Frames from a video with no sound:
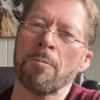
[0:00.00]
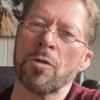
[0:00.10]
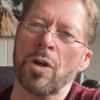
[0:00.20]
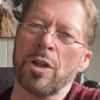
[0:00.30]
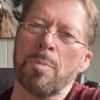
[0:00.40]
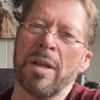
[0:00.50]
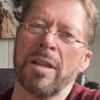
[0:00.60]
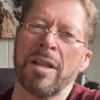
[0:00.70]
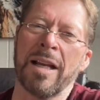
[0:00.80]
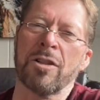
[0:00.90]
So I spent
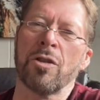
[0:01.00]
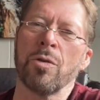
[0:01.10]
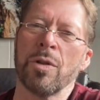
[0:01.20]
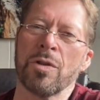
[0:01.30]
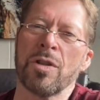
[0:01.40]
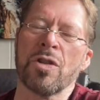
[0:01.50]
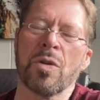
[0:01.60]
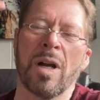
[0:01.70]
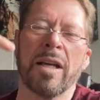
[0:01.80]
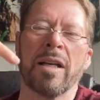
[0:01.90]
the next 2 years in Sri
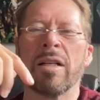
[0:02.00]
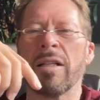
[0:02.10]
Lanka.